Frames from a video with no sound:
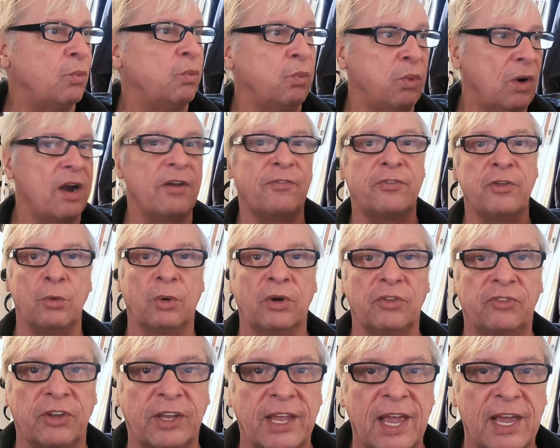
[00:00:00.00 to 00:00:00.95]
wherever you want
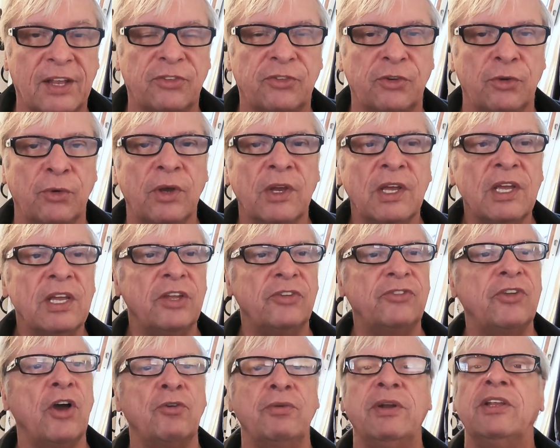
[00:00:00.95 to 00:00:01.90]
it to get to. You
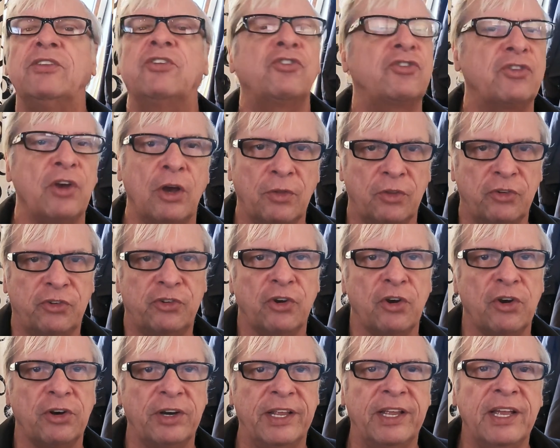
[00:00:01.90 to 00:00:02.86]
don't need to show the
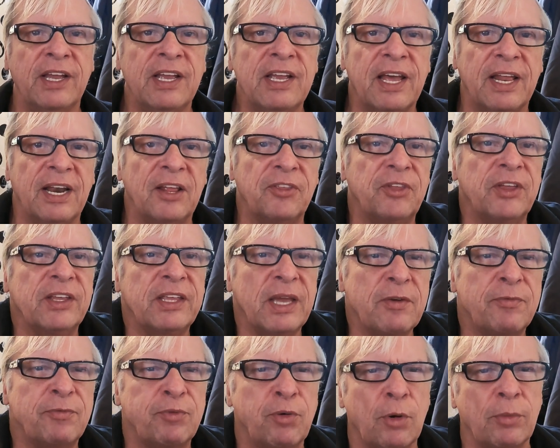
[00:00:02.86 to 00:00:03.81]
journey. And I think
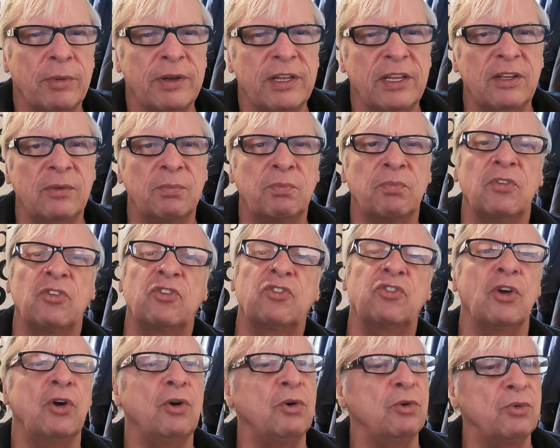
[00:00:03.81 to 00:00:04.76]
I've probably
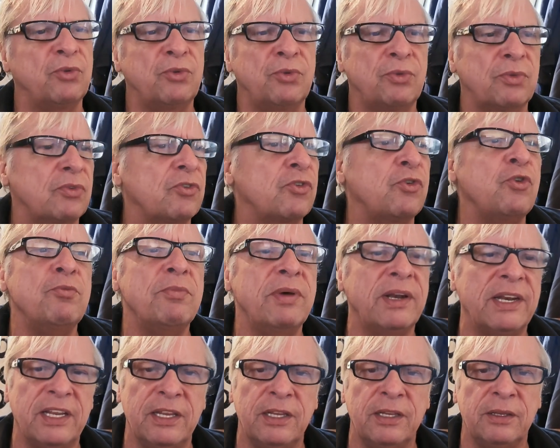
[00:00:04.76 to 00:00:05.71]
showed too
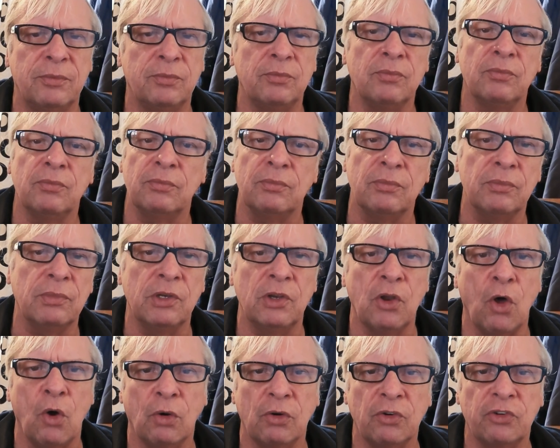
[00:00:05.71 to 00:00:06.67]
many
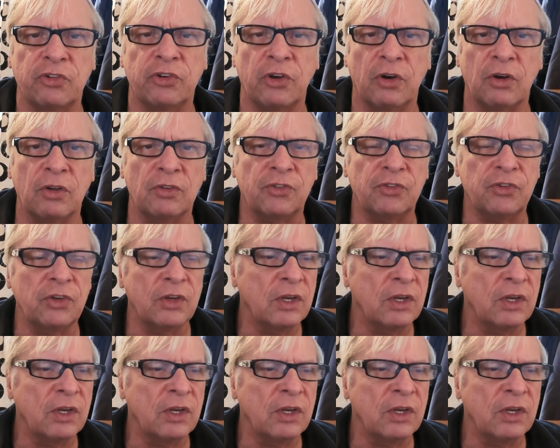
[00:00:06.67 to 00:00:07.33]
long shots,